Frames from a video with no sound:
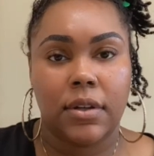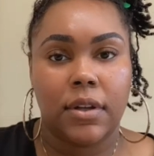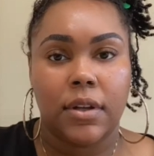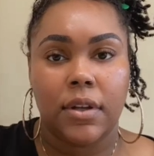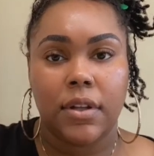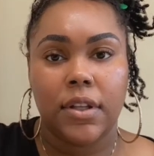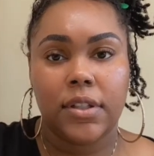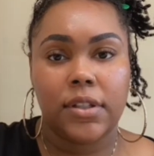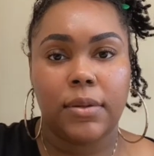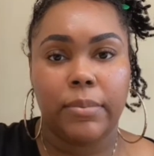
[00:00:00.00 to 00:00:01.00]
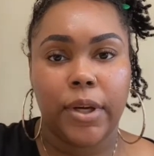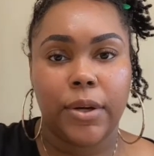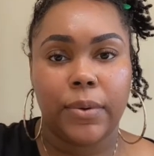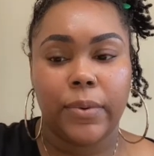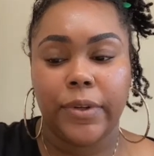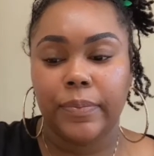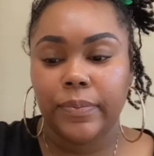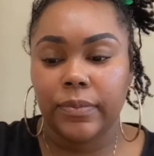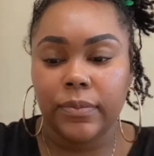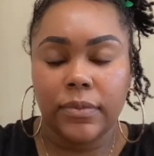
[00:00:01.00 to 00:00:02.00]
this is the bigger one.
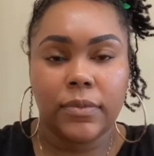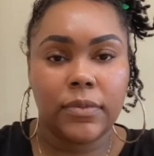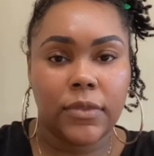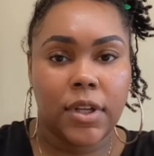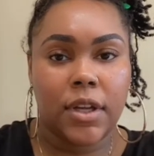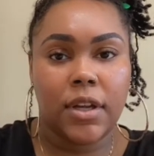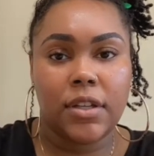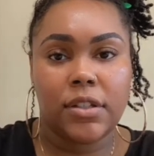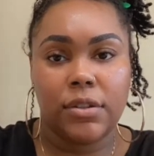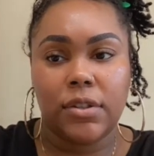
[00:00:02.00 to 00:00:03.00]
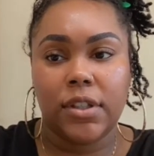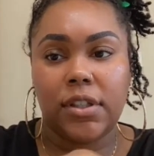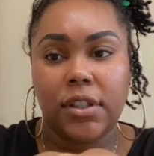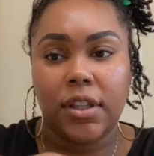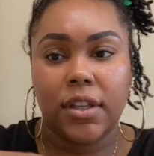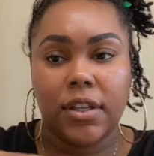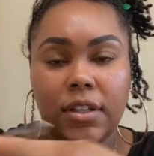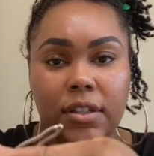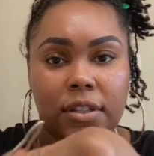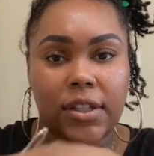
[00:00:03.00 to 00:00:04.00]
so you can see the
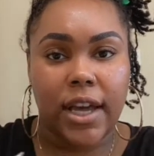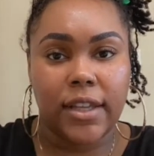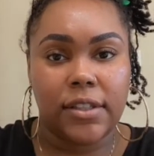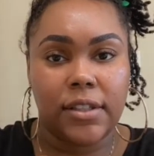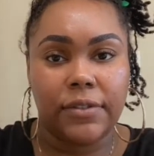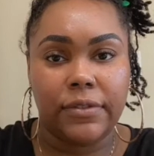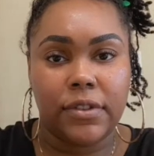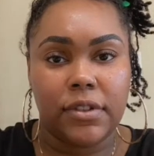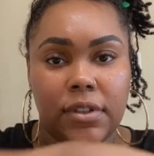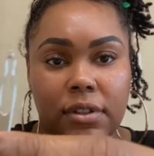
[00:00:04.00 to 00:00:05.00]
size difference.